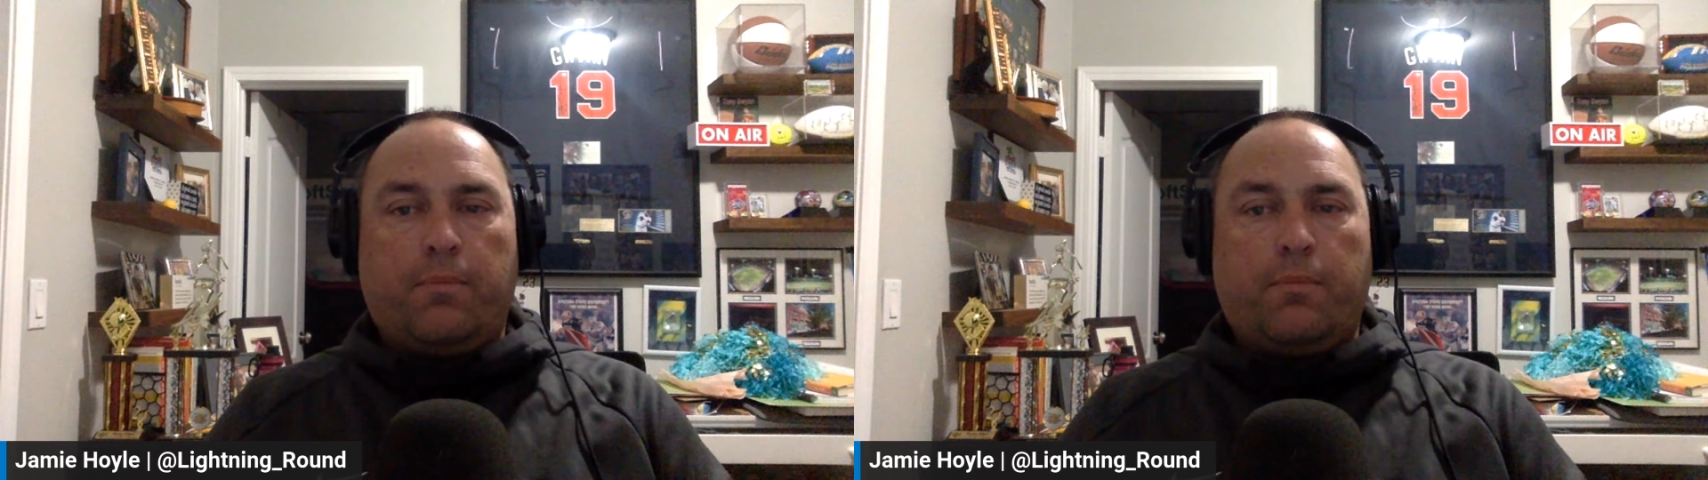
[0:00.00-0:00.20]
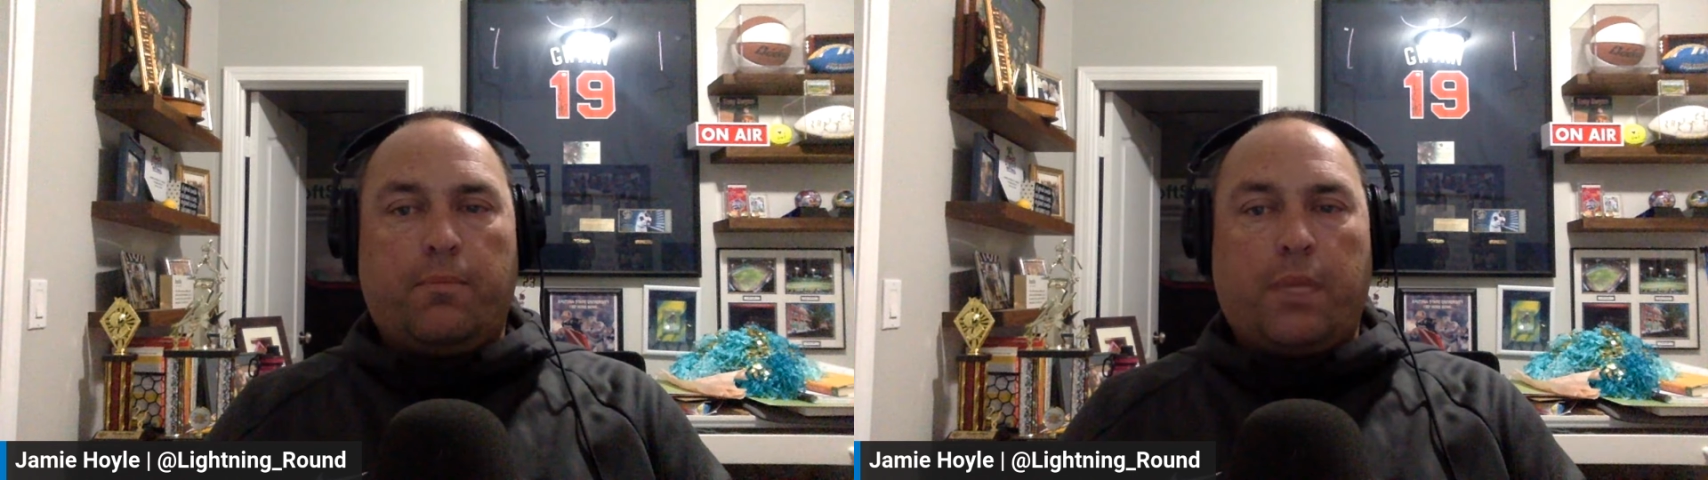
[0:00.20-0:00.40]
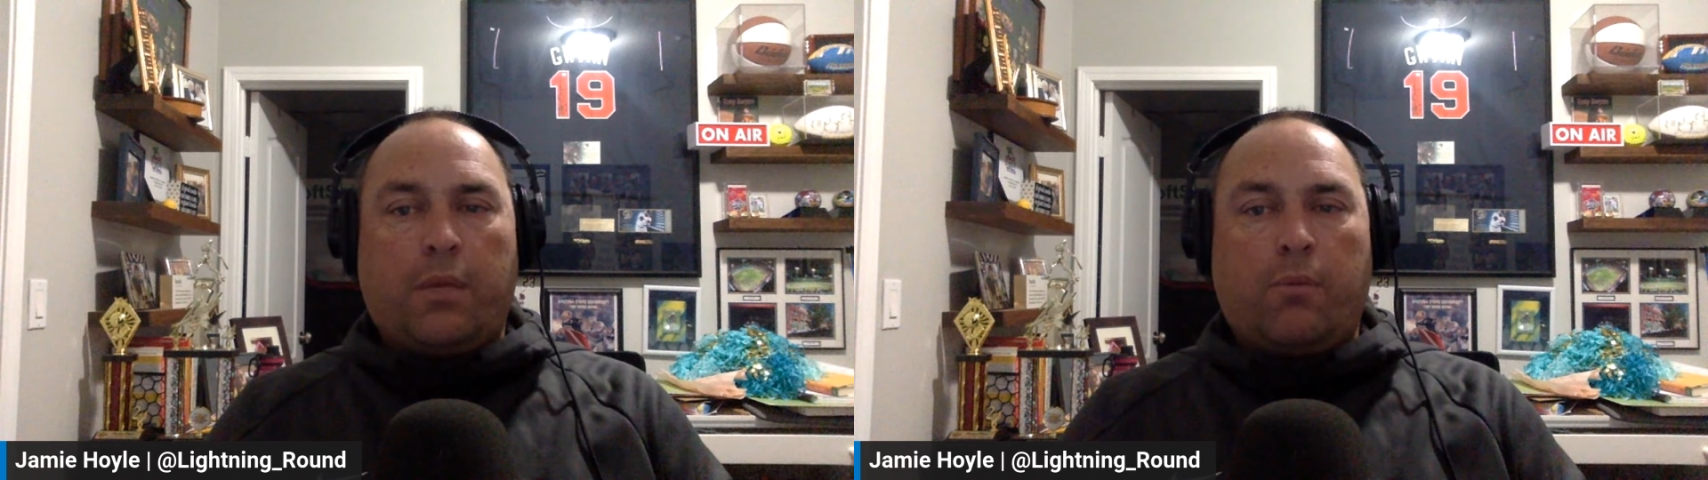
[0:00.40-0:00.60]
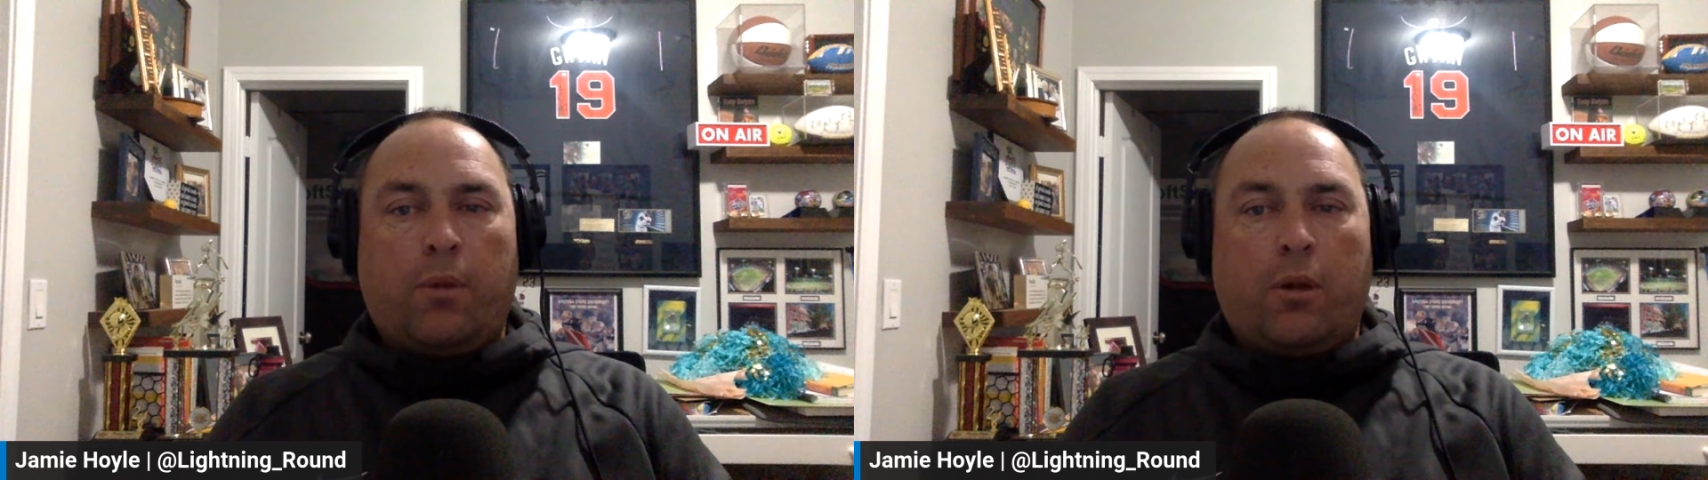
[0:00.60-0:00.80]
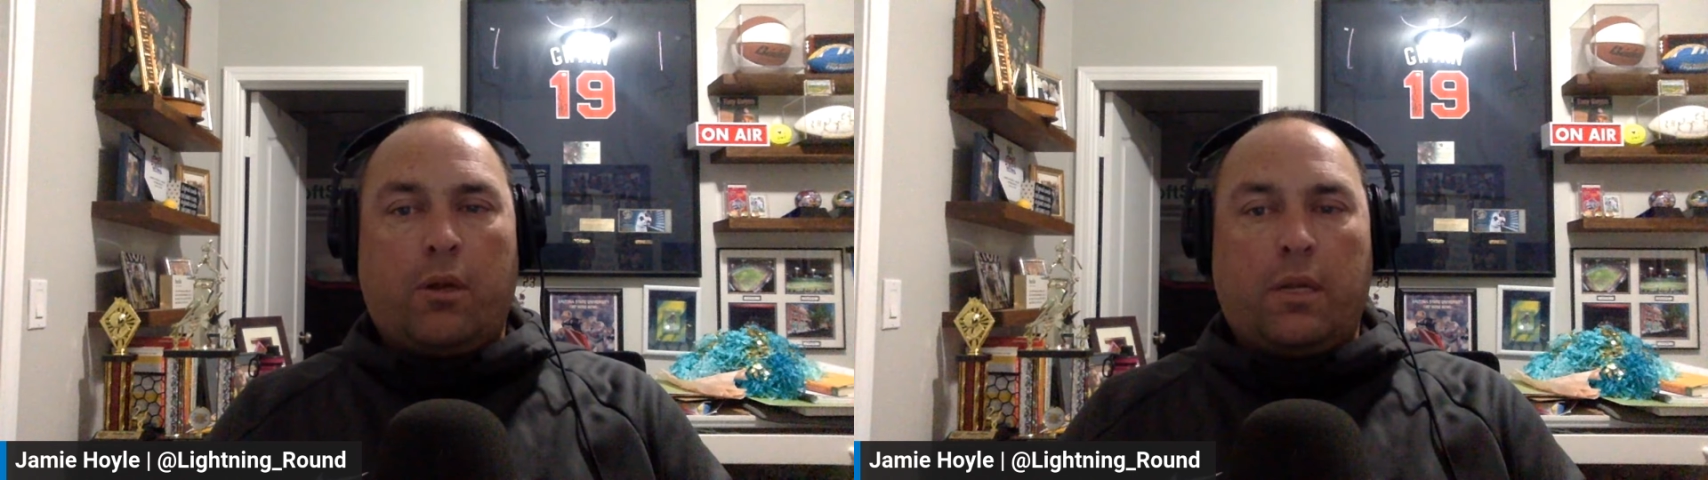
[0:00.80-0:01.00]
pick you
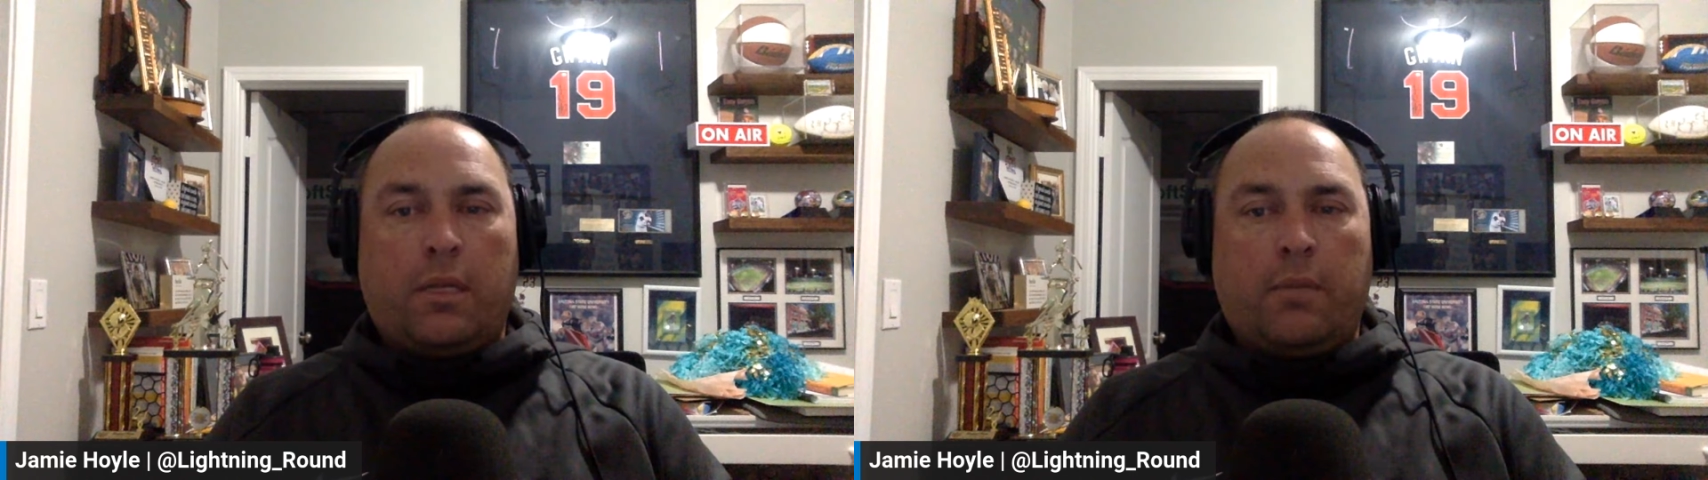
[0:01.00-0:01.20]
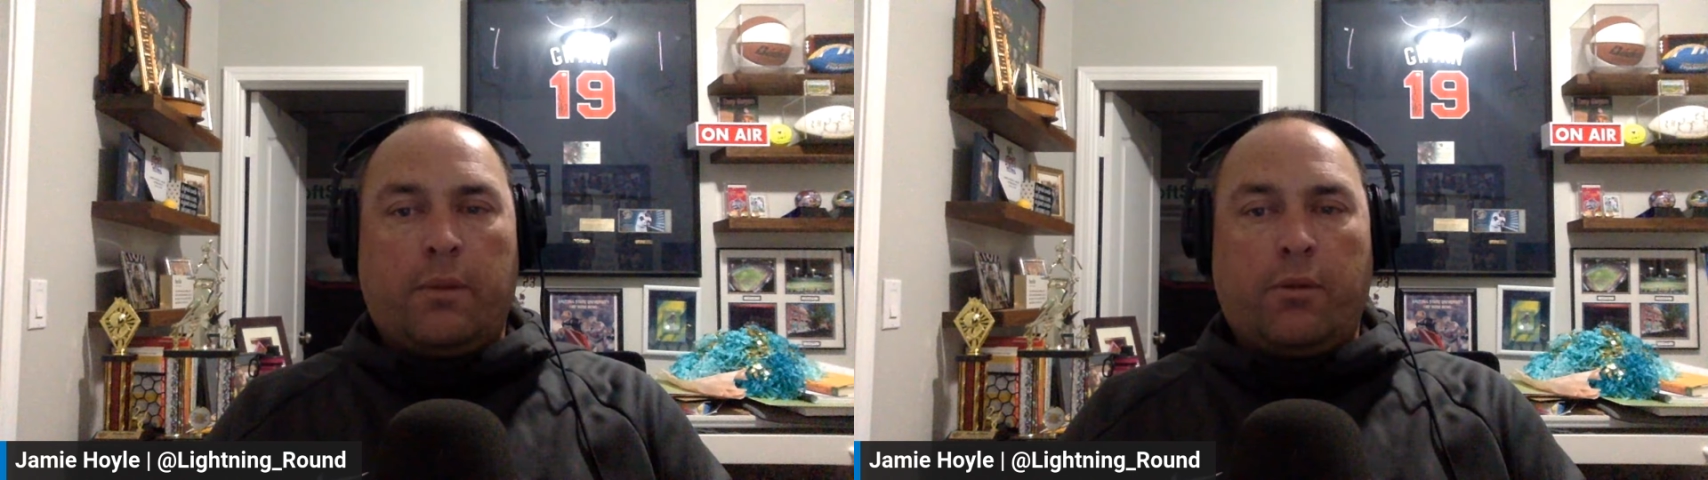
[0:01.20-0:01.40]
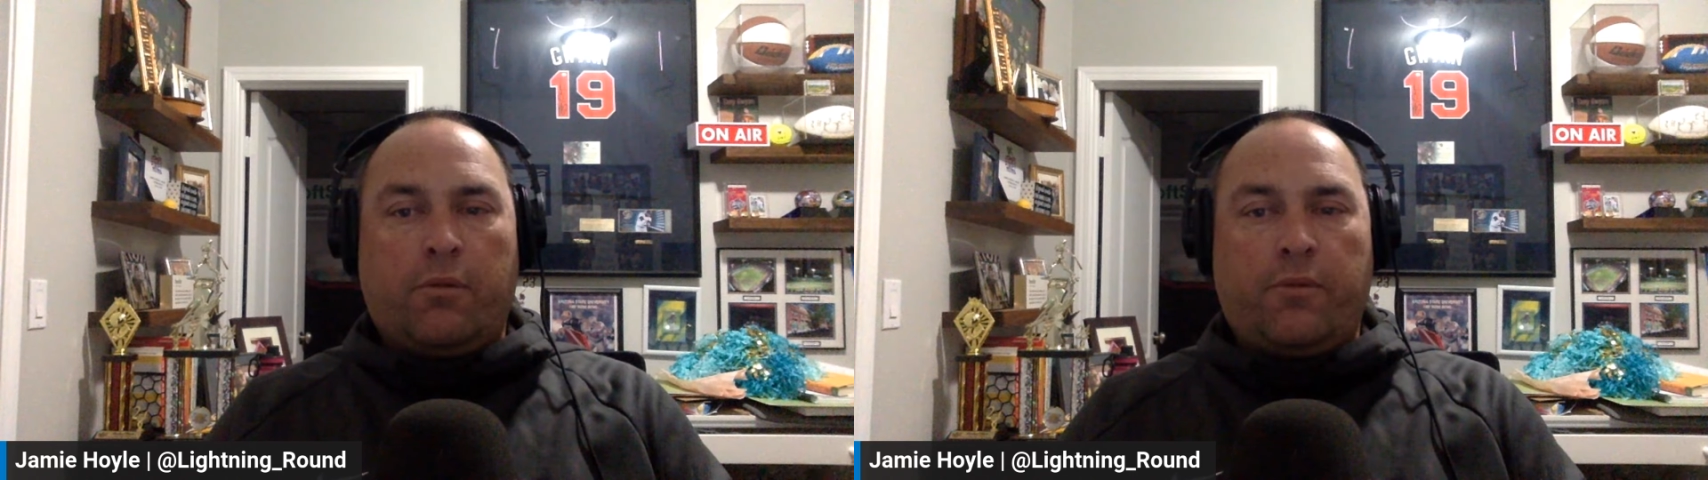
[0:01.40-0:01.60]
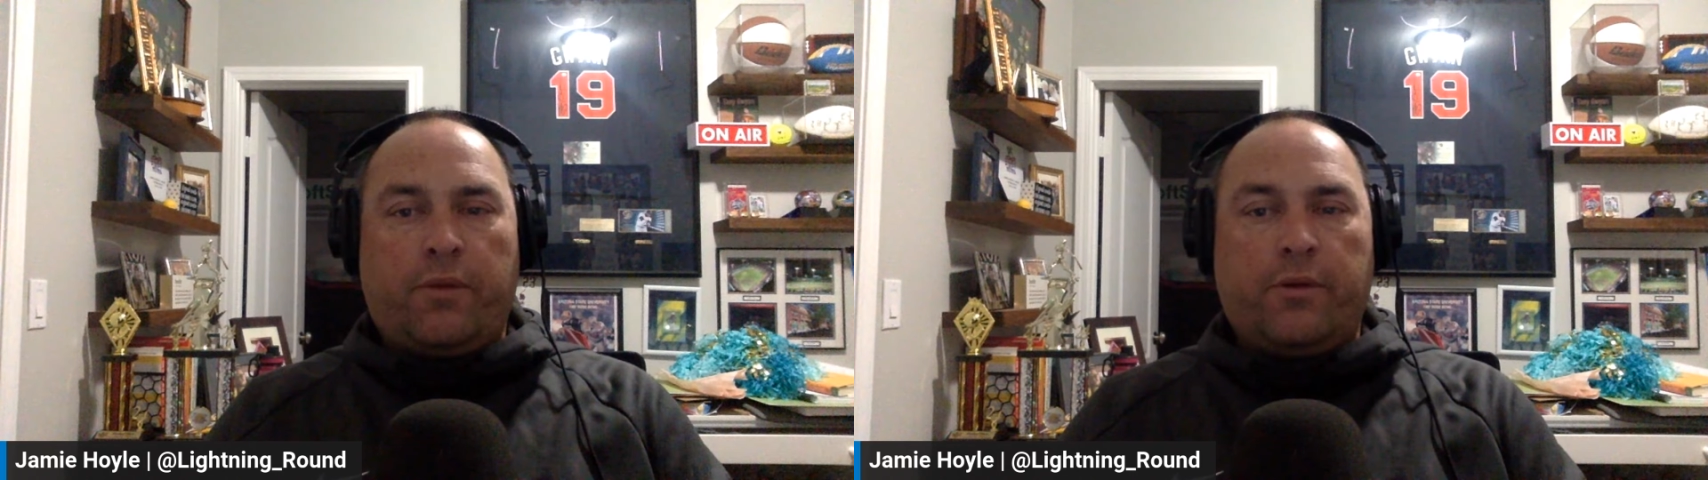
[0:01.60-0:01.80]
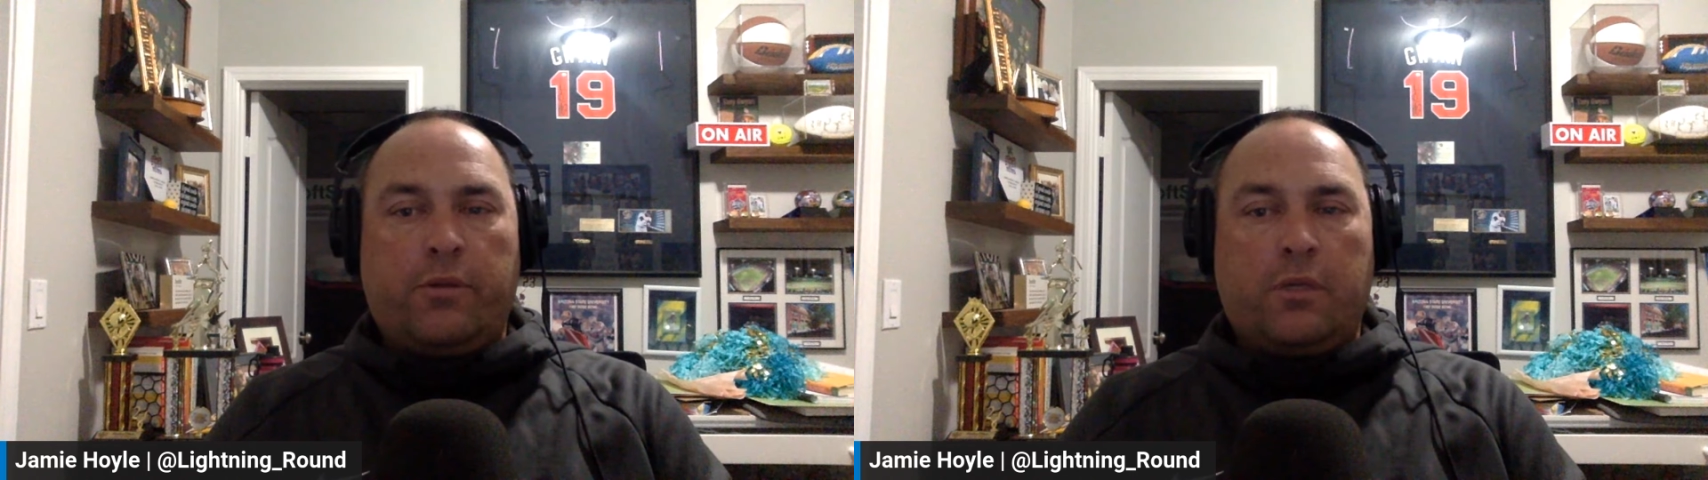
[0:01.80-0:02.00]
apart in the middle of the
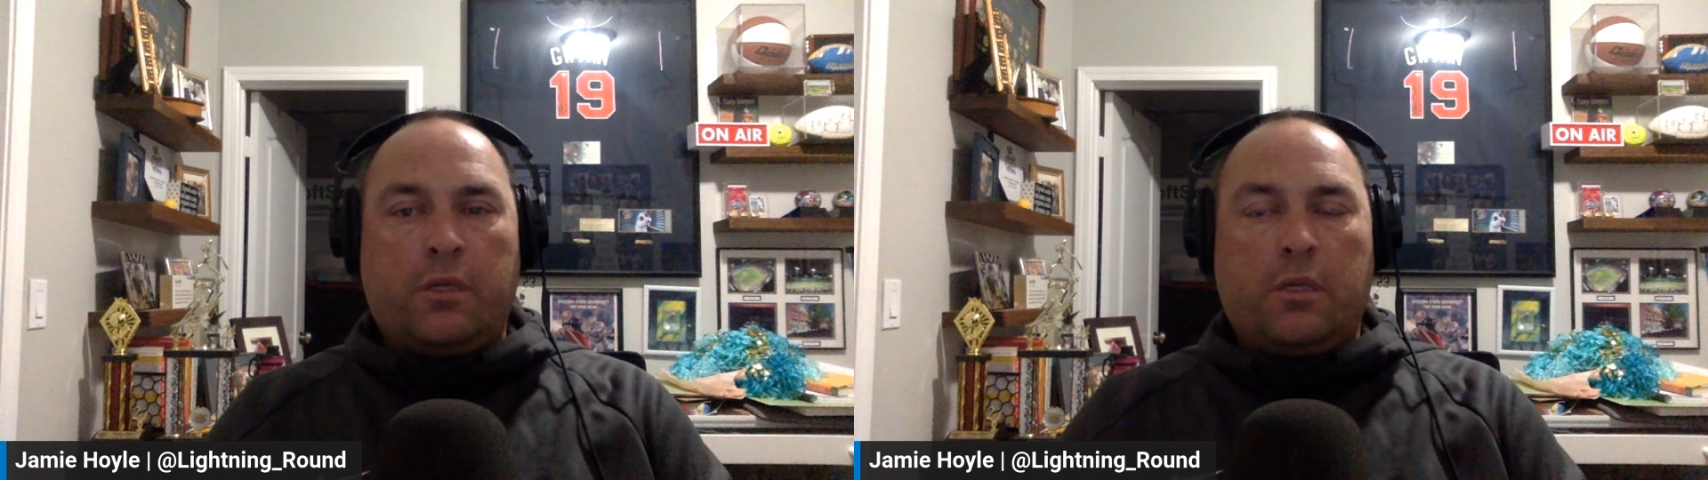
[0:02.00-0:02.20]
field.